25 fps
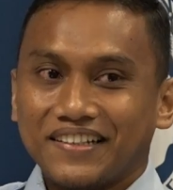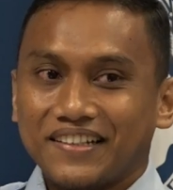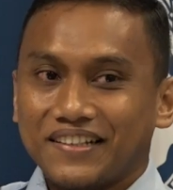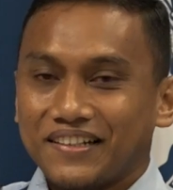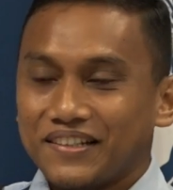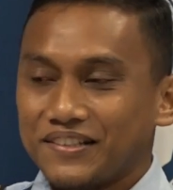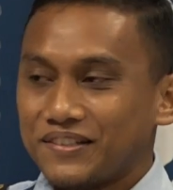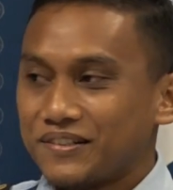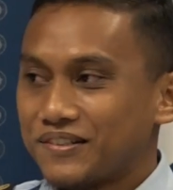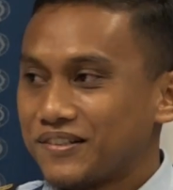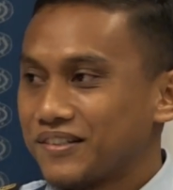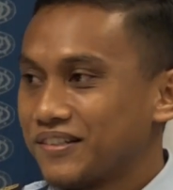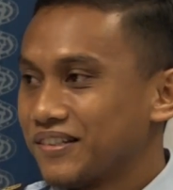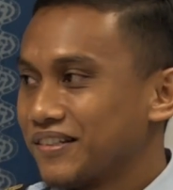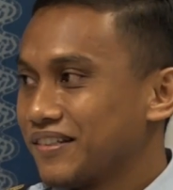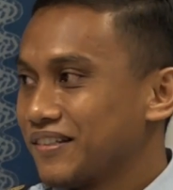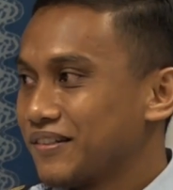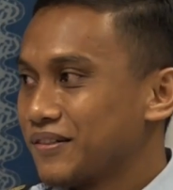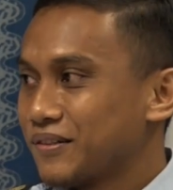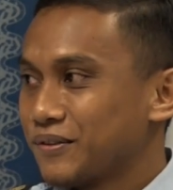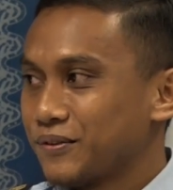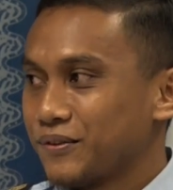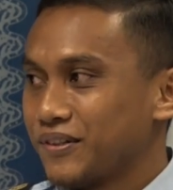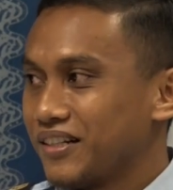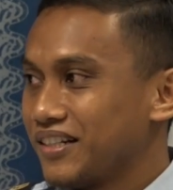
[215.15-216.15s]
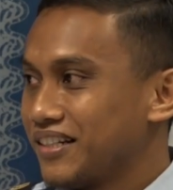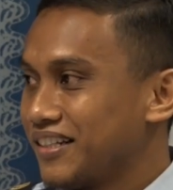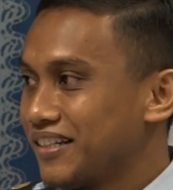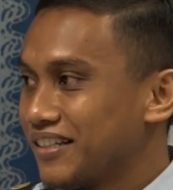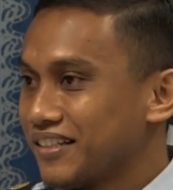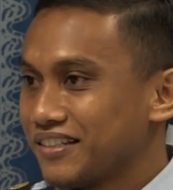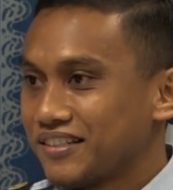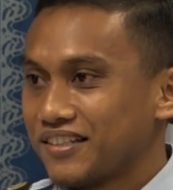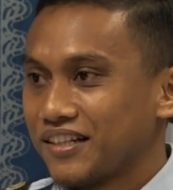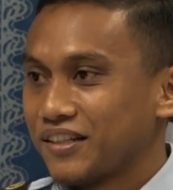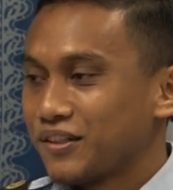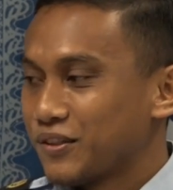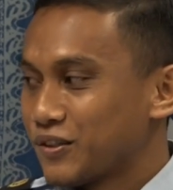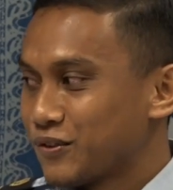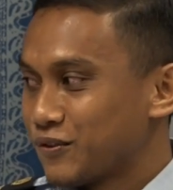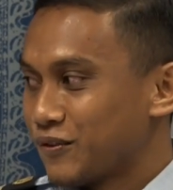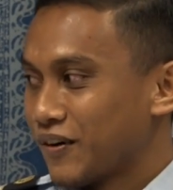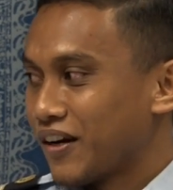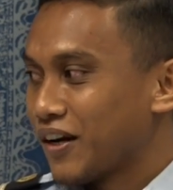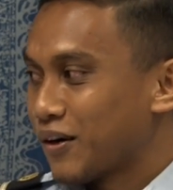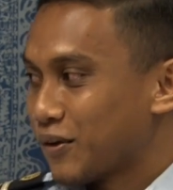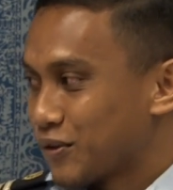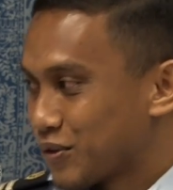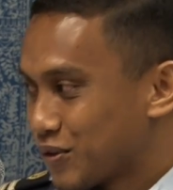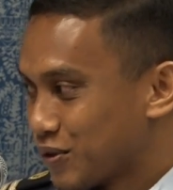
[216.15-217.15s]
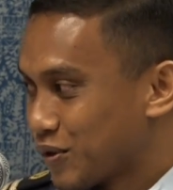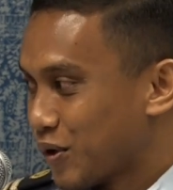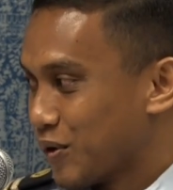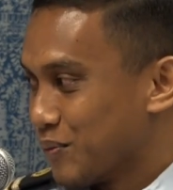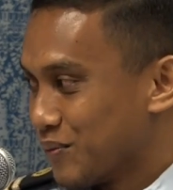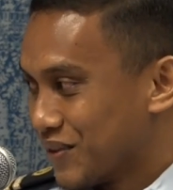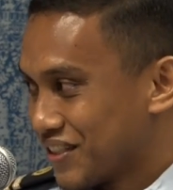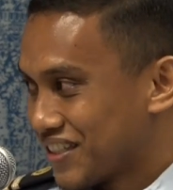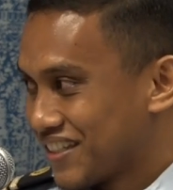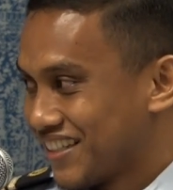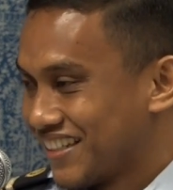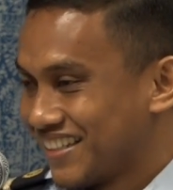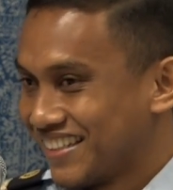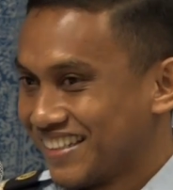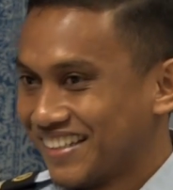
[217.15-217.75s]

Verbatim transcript: It's really satisfy our stomach.